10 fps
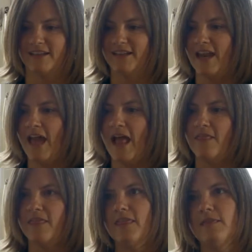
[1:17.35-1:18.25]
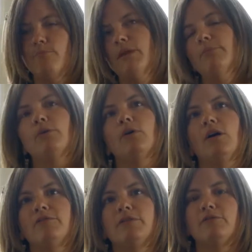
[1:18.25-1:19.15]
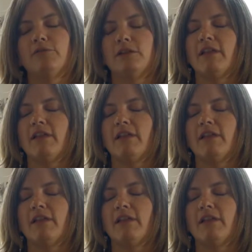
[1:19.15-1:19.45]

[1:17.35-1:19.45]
And people often feel